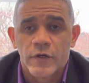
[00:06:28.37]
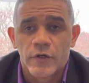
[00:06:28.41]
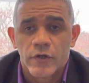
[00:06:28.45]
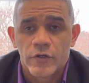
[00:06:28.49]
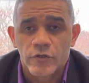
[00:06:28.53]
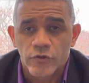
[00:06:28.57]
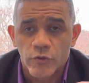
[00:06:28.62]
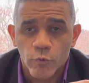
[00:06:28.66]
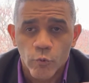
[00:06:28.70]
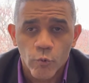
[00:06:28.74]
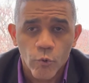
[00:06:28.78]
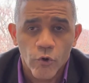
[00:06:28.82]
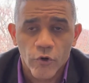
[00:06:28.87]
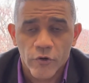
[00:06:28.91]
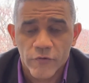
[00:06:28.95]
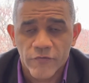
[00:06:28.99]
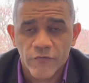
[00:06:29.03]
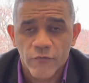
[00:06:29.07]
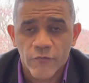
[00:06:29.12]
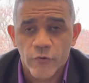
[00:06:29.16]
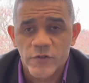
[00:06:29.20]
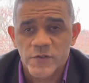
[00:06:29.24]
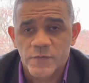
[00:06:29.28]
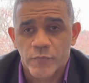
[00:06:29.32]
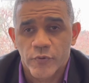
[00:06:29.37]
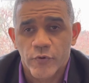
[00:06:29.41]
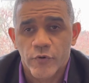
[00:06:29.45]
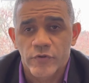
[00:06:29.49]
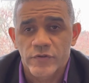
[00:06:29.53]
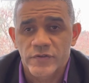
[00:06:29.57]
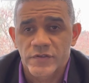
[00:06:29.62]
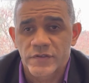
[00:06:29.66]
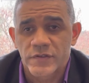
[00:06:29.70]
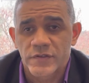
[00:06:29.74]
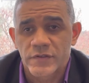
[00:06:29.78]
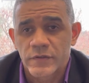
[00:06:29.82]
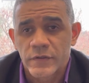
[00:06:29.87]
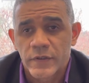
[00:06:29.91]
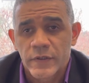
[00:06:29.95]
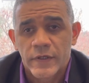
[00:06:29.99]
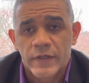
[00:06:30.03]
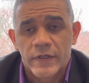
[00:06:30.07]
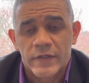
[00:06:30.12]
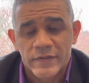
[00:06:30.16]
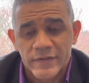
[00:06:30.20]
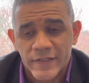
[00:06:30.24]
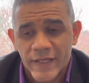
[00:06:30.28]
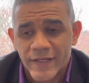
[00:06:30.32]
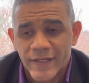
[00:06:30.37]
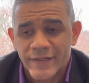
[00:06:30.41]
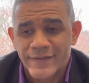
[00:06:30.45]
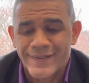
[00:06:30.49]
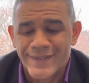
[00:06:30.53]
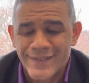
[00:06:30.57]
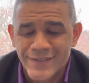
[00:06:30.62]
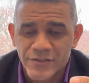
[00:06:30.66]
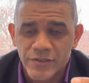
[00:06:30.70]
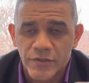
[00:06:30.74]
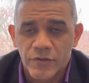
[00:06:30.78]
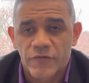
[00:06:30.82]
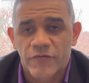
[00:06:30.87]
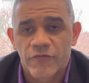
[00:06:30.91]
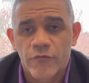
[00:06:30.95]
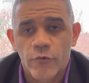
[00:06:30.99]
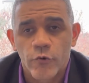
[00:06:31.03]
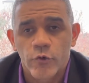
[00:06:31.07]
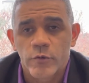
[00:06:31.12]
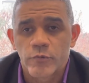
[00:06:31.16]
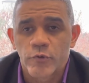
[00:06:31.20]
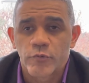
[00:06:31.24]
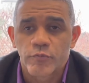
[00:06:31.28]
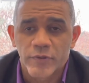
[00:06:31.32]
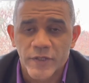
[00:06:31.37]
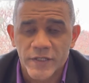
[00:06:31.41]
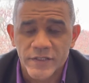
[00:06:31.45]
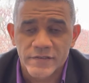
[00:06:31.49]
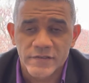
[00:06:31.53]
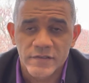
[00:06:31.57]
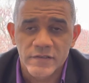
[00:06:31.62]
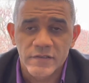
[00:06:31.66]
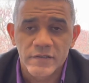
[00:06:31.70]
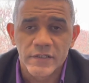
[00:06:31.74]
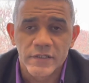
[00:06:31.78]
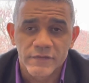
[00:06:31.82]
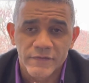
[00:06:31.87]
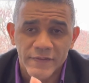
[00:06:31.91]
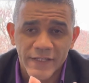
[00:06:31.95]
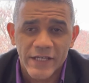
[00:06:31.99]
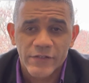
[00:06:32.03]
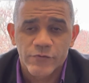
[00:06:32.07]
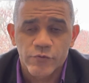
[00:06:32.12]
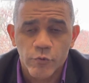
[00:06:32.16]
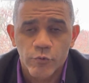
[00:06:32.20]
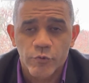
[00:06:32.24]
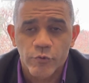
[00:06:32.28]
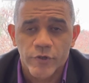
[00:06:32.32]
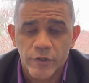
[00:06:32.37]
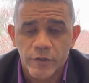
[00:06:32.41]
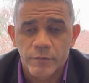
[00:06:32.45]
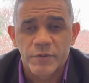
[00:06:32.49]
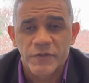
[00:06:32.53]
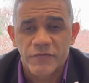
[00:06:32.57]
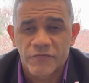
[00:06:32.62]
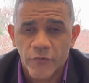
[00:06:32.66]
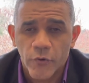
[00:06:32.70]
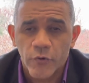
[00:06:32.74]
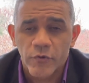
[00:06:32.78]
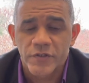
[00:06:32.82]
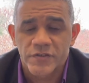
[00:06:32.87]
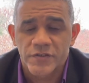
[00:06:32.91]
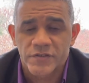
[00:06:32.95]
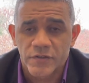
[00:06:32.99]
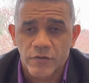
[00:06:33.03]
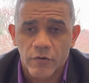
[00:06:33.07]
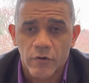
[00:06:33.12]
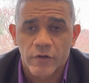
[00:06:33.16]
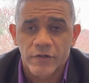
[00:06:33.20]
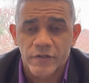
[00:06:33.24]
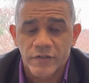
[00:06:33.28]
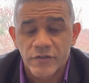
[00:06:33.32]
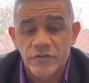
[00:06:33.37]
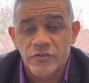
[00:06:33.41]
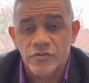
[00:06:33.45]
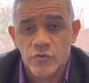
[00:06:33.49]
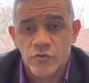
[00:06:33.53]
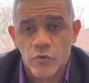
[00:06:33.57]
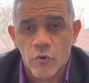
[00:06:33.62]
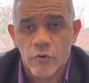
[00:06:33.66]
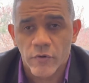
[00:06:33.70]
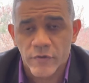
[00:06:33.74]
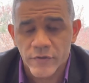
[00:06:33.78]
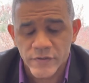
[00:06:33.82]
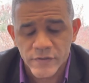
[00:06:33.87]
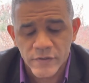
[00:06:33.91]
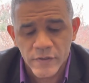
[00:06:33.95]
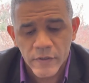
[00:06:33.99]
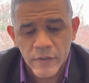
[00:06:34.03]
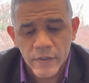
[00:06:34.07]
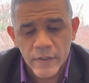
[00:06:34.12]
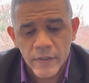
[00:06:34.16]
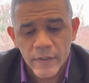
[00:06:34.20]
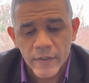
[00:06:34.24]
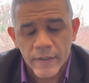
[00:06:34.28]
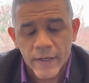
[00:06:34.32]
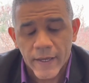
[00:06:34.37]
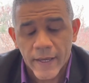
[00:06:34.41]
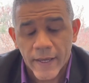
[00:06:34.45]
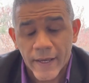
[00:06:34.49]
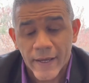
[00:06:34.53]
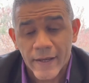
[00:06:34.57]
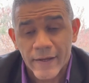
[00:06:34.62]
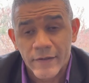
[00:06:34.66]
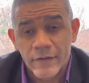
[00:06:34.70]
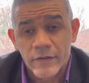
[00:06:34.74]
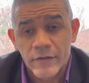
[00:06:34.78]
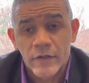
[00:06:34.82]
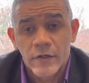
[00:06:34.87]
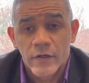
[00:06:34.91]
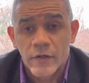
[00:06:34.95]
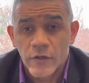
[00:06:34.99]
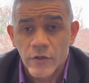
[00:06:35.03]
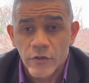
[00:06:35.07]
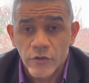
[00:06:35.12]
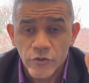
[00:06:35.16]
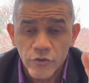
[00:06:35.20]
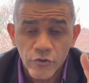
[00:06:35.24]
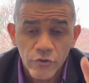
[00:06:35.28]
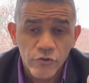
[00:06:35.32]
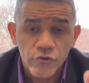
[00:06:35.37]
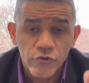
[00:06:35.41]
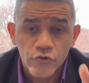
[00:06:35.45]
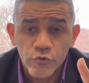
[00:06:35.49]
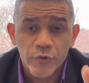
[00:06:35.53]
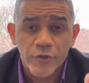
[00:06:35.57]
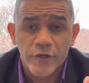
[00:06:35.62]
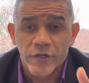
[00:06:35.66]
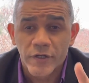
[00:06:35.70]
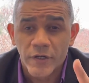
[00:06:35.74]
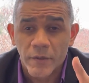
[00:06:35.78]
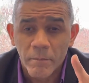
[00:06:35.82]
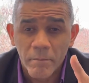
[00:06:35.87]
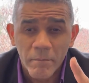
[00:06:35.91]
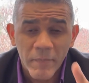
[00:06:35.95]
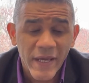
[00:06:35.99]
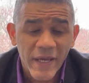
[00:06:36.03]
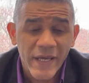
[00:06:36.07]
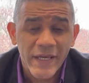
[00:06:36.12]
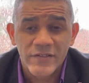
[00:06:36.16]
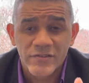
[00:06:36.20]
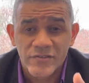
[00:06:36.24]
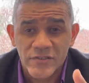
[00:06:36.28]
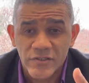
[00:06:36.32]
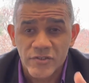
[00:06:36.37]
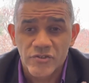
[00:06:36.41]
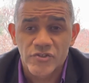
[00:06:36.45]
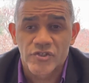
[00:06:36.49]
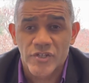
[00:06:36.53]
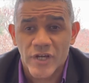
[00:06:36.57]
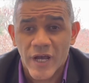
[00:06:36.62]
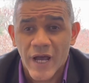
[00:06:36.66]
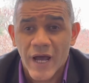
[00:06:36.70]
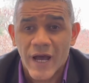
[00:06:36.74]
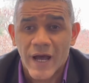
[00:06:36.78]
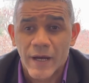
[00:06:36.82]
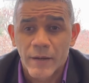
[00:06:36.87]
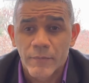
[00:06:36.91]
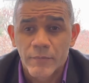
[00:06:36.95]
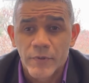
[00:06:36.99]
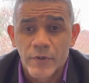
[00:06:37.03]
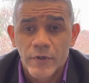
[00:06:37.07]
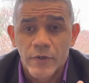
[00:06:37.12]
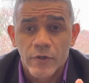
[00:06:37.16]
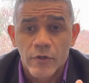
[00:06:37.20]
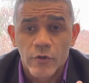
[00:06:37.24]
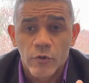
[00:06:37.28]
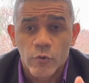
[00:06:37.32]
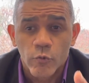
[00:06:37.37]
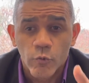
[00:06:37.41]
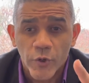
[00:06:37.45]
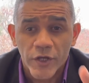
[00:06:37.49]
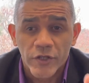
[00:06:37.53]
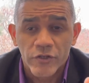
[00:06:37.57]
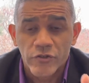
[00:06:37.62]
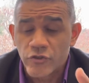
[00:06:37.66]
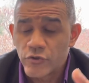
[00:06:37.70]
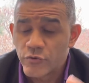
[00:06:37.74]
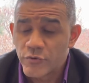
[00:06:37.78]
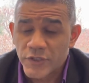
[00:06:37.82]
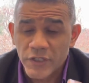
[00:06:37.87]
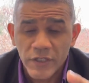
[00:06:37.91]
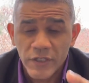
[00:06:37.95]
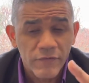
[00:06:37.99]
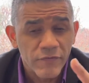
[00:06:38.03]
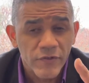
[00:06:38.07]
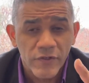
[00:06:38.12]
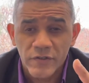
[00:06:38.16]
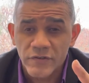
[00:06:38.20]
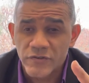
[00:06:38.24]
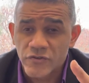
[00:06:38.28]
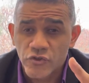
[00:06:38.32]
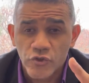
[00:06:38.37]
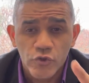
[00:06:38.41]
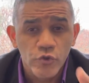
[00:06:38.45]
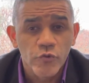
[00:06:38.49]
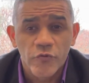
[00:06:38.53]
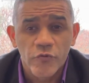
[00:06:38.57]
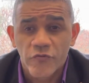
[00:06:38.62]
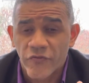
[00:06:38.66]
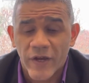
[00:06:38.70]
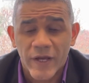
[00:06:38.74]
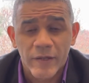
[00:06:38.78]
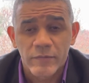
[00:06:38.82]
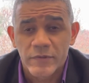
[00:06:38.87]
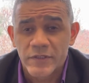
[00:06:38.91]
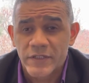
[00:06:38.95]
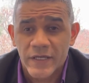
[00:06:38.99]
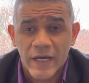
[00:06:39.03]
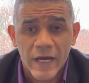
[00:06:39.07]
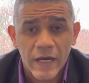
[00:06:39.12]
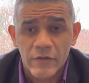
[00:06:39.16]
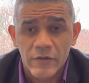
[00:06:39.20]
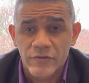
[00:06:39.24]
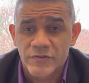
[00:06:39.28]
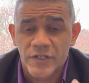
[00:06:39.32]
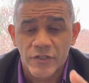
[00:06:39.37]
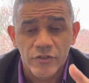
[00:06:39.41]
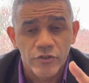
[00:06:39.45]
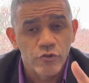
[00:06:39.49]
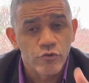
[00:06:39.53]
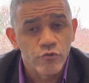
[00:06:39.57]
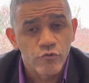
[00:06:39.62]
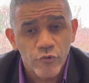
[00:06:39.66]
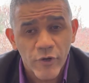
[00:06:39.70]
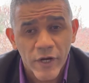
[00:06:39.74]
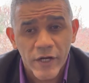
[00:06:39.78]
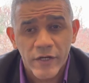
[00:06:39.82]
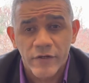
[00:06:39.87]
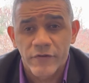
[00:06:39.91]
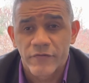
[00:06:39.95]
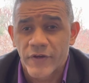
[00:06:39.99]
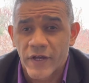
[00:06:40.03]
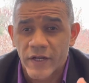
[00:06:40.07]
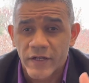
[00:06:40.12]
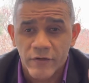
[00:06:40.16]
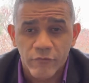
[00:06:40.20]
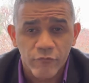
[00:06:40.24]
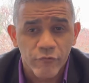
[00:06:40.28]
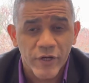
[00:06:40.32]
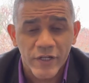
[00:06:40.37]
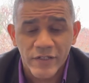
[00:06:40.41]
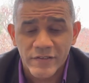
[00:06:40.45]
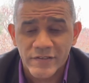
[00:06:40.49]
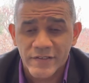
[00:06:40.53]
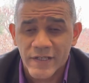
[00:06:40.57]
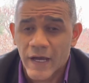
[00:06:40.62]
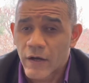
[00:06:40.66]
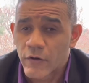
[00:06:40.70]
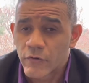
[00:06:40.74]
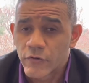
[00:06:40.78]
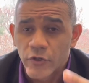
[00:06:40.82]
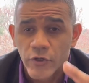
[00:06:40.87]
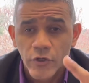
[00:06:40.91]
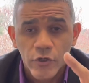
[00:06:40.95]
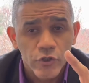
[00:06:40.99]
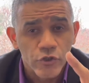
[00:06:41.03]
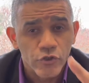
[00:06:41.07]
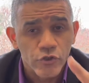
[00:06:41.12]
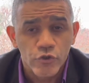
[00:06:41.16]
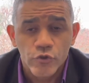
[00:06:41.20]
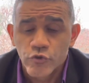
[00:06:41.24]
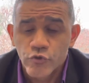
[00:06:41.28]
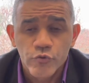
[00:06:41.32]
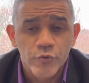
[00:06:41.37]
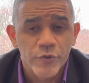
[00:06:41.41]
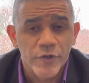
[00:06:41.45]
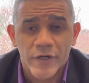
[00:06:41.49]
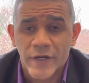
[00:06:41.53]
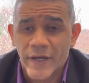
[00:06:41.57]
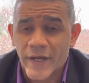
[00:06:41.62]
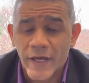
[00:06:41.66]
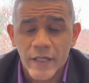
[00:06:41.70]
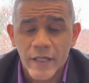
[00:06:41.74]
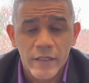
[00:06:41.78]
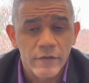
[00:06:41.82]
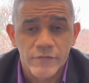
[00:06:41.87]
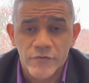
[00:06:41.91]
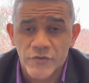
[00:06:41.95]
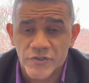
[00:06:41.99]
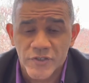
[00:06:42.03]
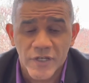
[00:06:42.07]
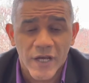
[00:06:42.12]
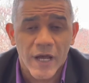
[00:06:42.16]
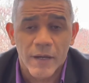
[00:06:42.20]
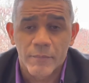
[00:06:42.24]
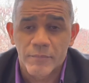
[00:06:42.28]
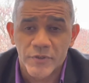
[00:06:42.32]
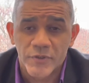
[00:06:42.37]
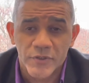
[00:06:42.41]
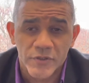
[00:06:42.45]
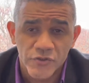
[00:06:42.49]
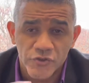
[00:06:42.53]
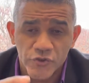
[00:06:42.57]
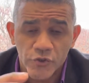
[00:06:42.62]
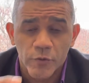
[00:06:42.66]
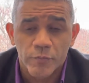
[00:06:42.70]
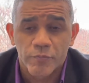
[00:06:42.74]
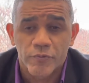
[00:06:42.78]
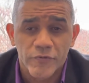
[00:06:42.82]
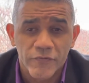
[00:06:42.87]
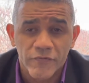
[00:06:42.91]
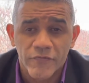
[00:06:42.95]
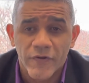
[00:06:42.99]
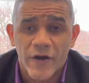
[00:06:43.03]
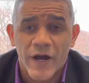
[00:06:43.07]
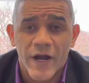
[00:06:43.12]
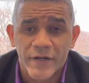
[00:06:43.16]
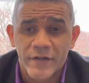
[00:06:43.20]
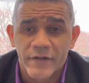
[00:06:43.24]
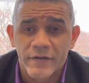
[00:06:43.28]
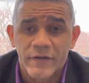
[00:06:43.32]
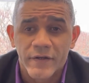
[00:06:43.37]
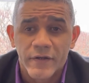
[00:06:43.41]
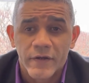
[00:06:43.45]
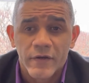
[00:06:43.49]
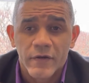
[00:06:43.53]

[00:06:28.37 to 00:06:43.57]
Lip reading: the workforce person that needs an affordable place to live. That's what we're going to be focusing on in this course. And you're doing an amazing job when even a 2-family house that you renovate and rent out, you're doing a hell of a job because you're providing